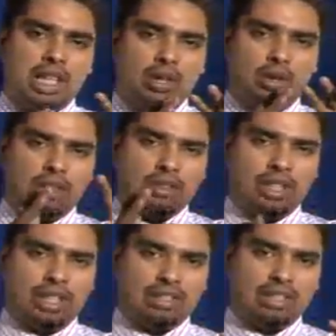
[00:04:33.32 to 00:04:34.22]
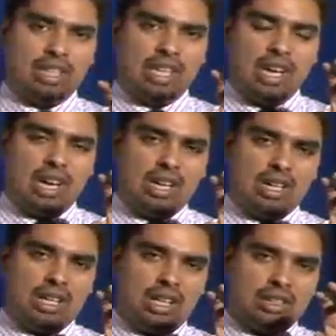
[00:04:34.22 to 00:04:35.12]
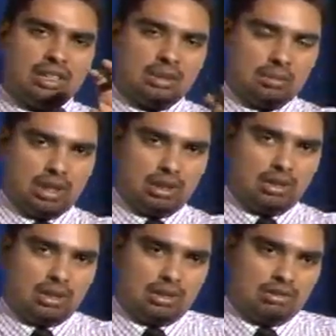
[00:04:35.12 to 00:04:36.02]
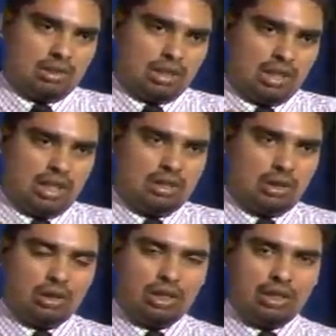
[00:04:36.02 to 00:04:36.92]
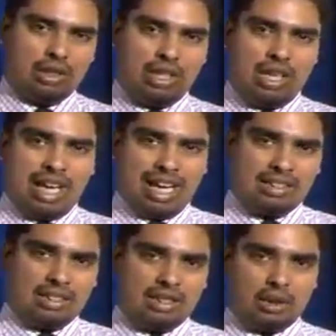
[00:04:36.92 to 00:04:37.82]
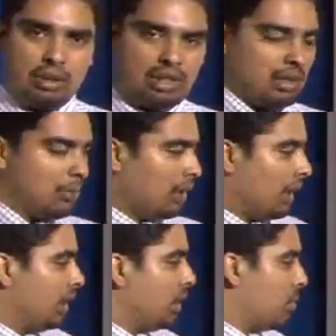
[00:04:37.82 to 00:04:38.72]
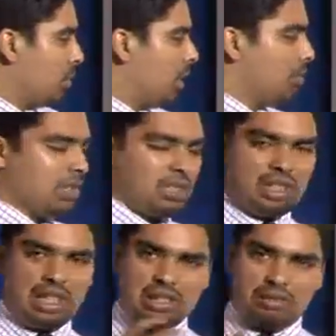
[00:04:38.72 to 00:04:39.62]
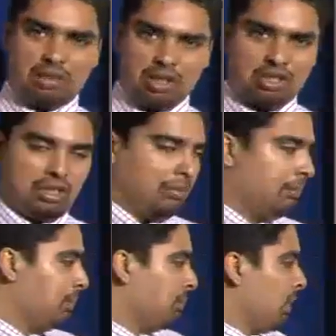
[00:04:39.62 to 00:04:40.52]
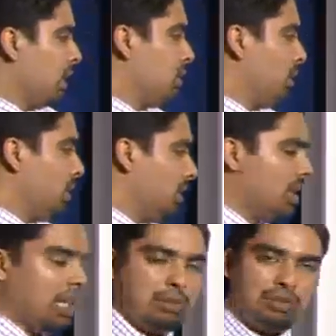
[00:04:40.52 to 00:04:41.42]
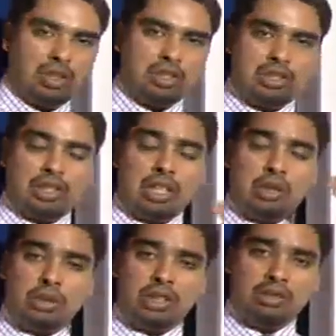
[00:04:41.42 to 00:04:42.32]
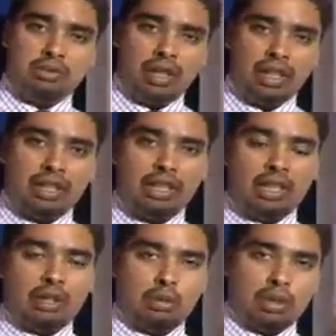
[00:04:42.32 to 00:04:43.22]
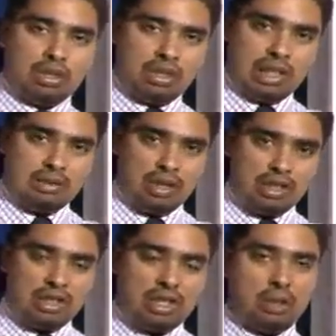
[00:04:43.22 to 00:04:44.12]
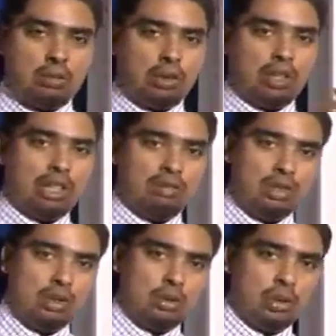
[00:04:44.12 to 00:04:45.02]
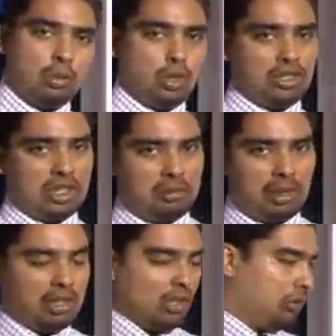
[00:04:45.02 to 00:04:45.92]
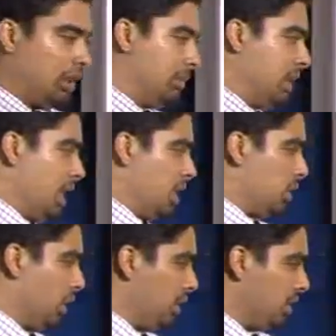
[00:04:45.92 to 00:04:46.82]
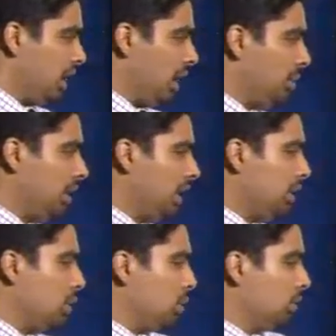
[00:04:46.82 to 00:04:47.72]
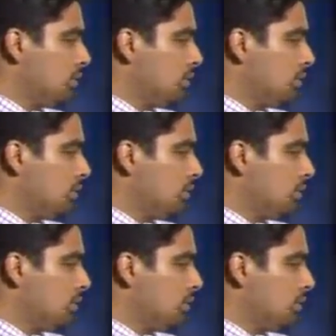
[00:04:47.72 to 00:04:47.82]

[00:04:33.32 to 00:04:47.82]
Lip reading: all the sales are similar, or at least all their actions are quite similar, and then you put them as a sales function. So you describe the functions, then you can define what the sales function is, what they have to do, and what is expected of them. So you describe it, then you